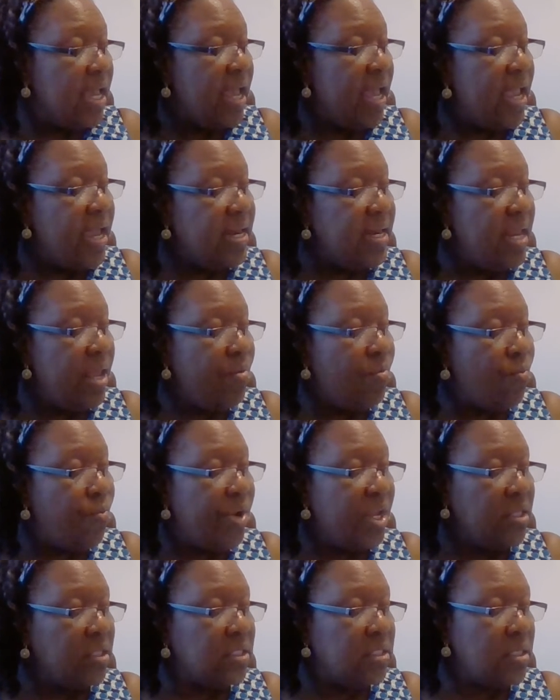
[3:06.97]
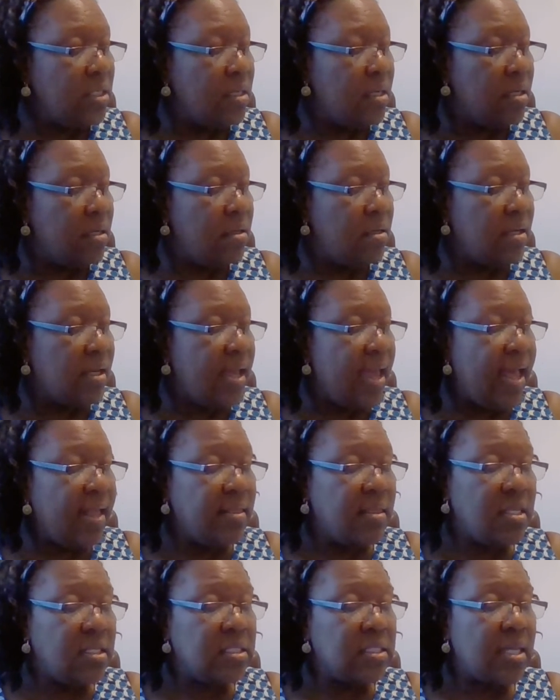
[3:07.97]
and they went to look
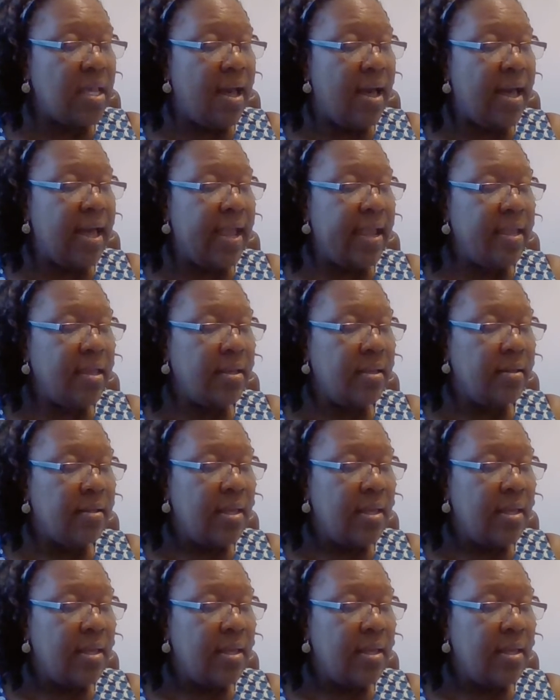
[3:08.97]
at the sky.